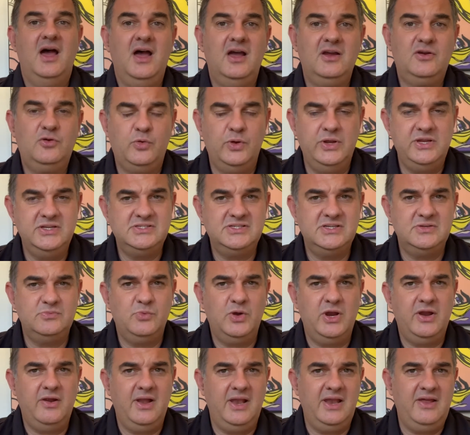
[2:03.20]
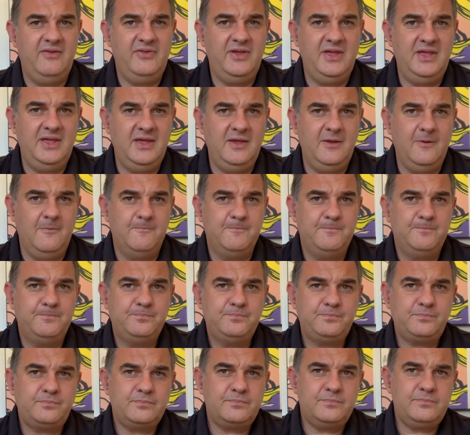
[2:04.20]
Queensland, where I live here.
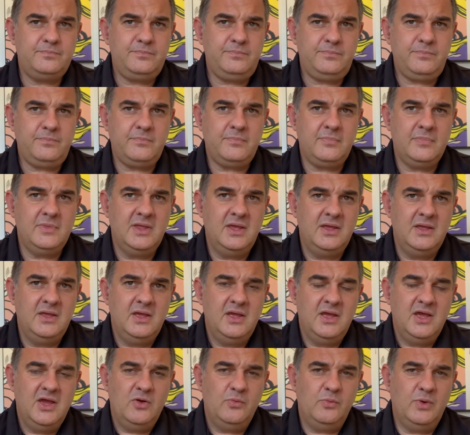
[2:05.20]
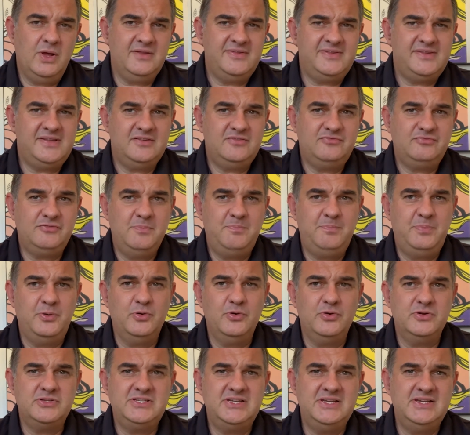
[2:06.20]
Whilst it's
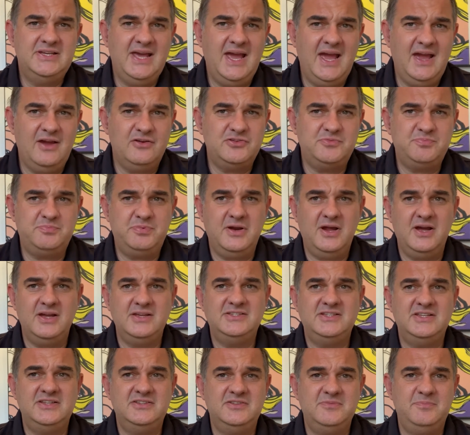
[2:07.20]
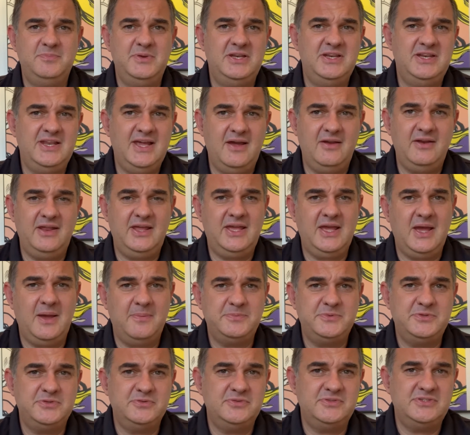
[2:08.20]
reported house prices have been down in
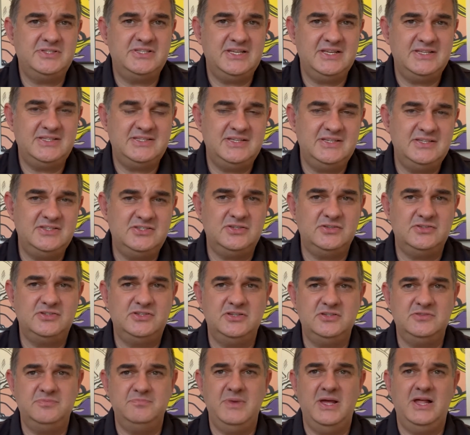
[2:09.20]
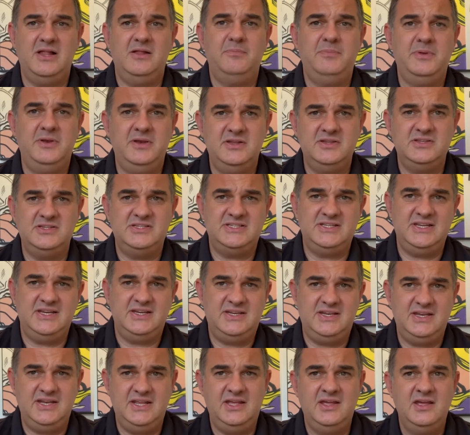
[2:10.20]
capital cities such as Melbourne and
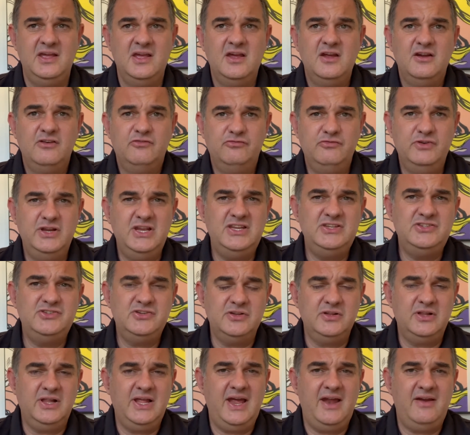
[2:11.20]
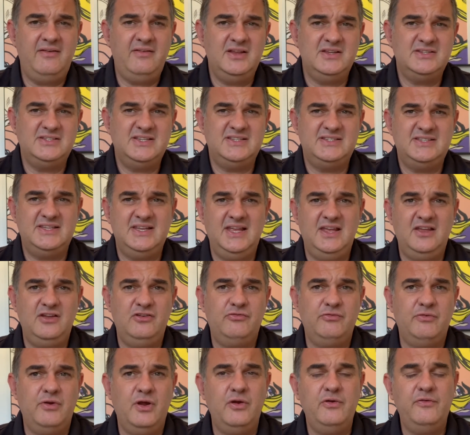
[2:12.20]
Sydney, regional areas are seeing
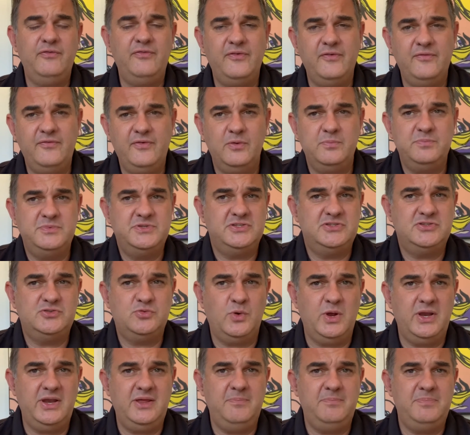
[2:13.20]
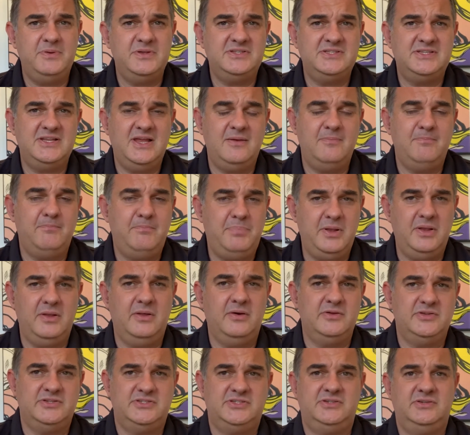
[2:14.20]
growth of up to 20%
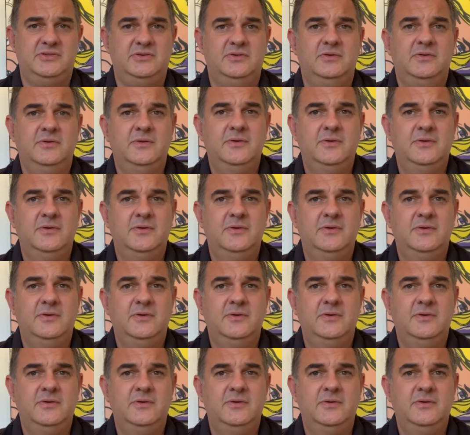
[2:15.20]
plus.